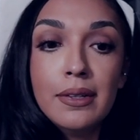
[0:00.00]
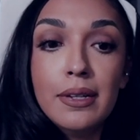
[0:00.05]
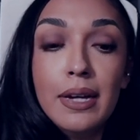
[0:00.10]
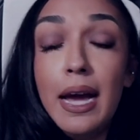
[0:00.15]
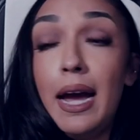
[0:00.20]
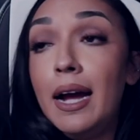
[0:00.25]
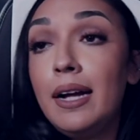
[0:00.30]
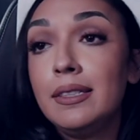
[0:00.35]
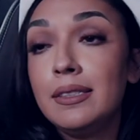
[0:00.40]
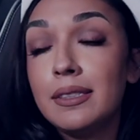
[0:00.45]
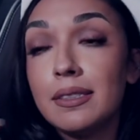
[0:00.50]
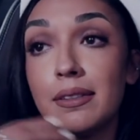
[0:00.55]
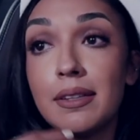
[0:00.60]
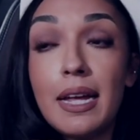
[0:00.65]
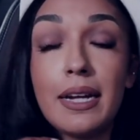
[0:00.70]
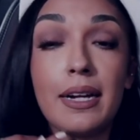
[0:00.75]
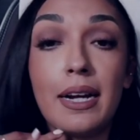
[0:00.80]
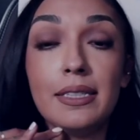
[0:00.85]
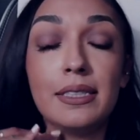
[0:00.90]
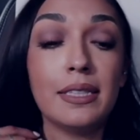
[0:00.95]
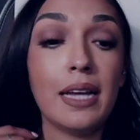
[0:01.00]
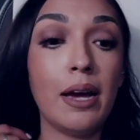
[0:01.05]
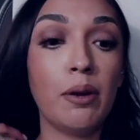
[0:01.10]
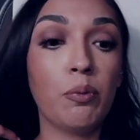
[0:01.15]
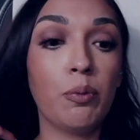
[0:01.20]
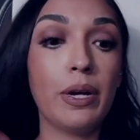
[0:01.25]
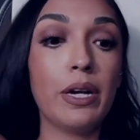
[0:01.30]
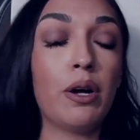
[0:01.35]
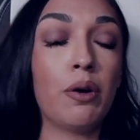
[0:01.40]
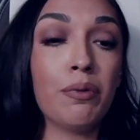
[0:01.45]
And like I
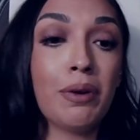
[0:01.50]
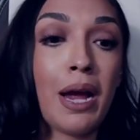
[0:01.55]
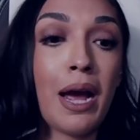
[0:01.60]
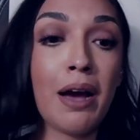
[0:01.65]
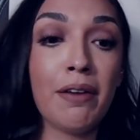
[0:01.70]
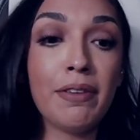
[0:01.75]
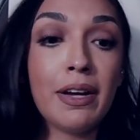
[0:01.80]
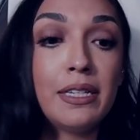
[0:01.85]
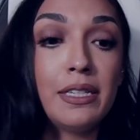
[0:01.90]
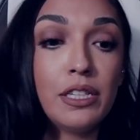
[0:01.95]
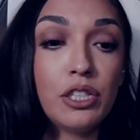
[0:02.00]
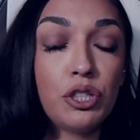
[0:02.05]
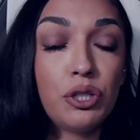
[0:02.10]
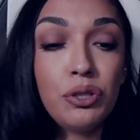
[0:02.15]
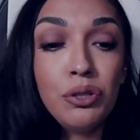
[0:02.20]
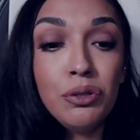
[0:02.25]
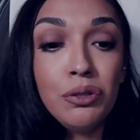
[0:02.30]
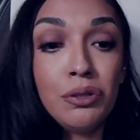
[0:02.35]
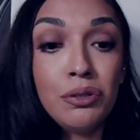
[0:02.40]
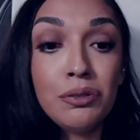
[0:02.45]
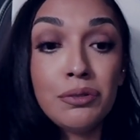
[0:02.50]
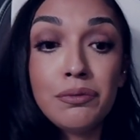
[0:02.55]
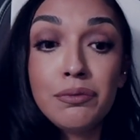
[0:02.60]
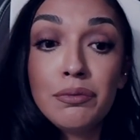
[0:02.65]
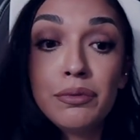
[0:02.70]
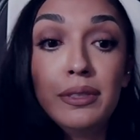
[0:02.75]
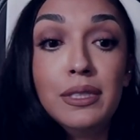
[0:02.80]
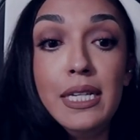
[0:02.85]
said, we don't have additional